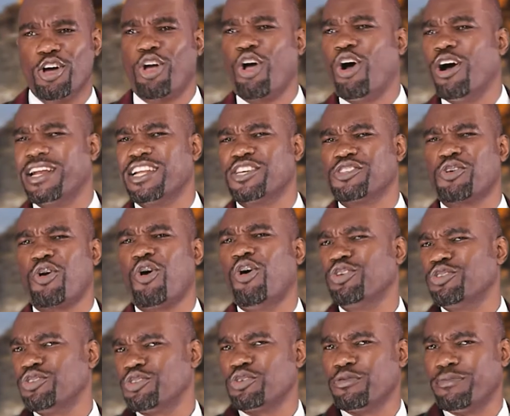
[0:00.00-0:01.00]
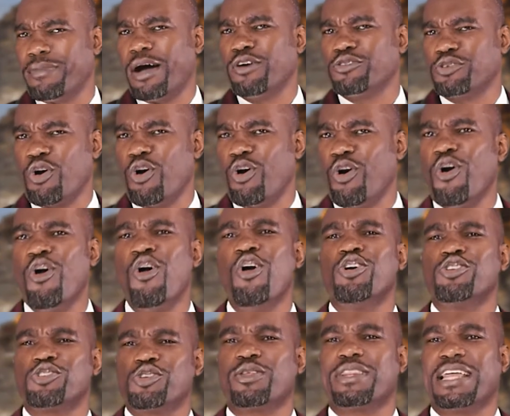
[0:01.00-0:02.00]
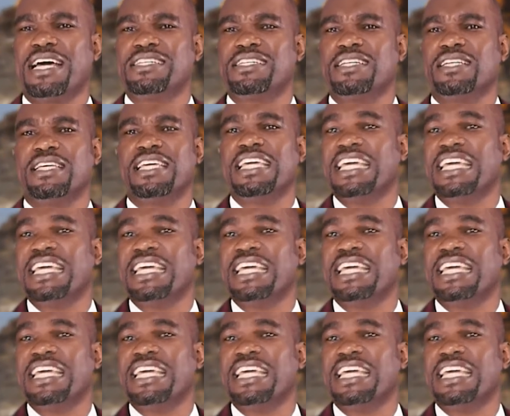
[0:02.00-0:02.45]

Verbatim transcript: God has called you to Mount Hor so that